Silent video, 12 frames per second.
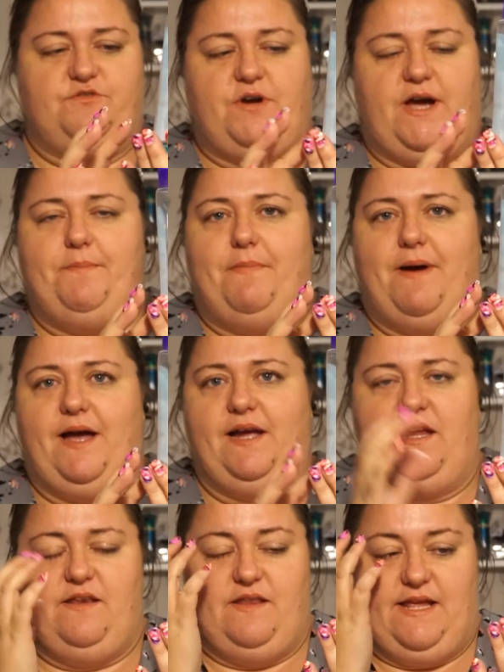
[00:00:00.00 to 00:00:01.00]
tried
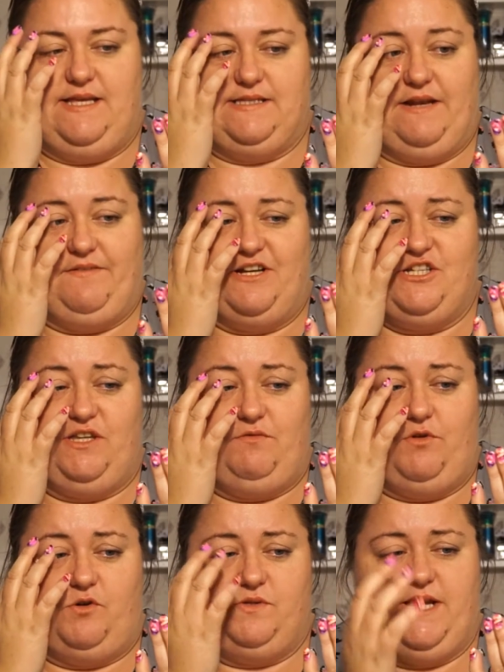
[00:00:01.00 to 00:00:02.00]
marking these and I've actually
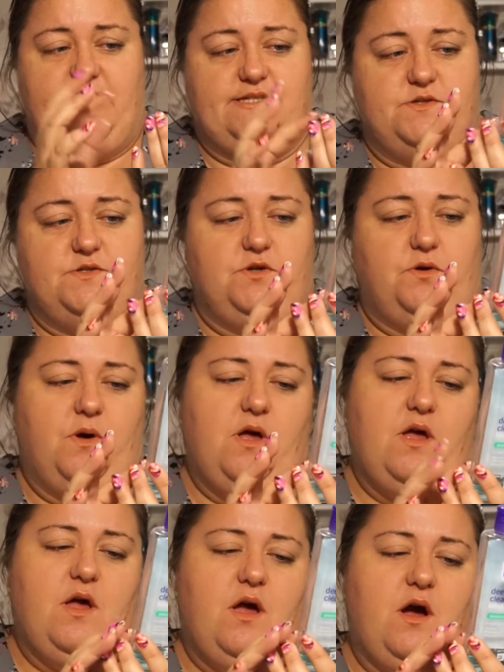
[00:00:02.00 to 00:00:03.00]
wrote dates on. So
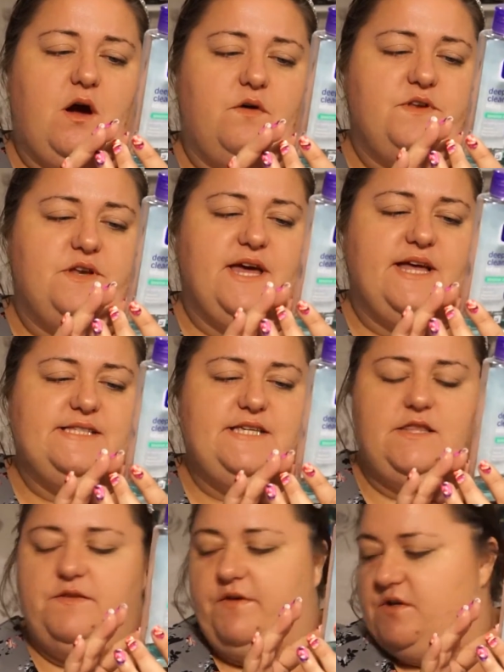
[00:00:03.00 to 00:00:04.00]
on the
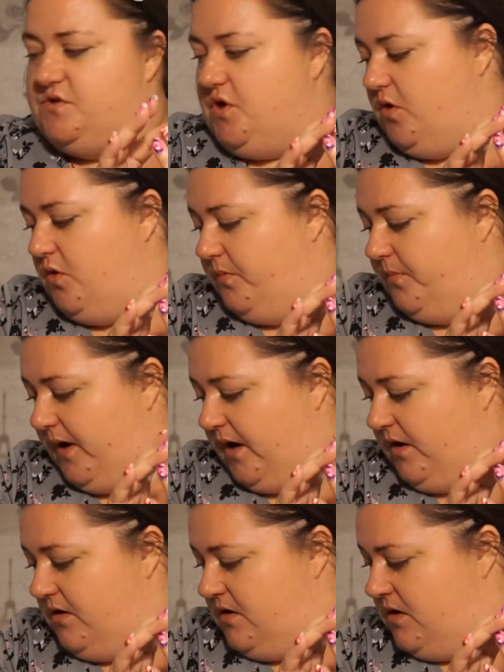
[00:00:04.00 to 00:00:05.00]
19th of
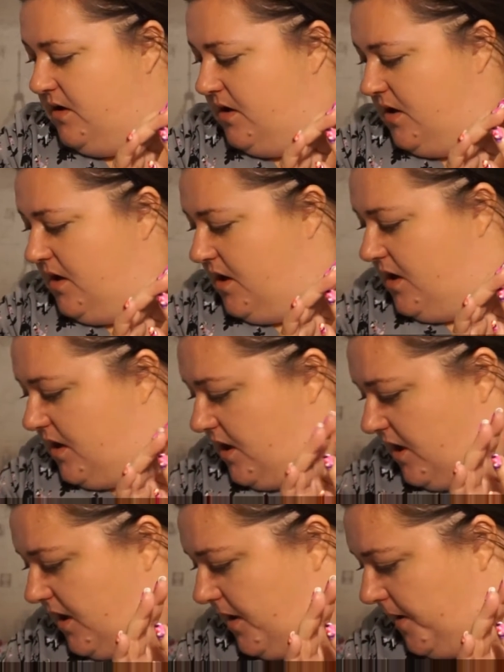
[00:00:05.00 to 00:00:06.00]
October,
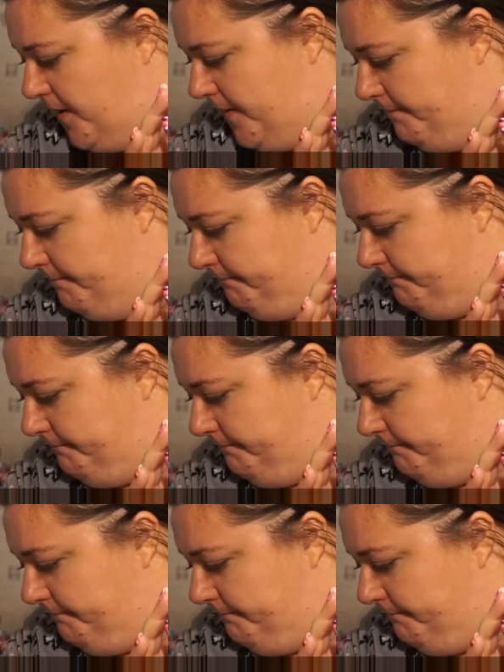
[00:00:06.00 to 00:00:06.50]
I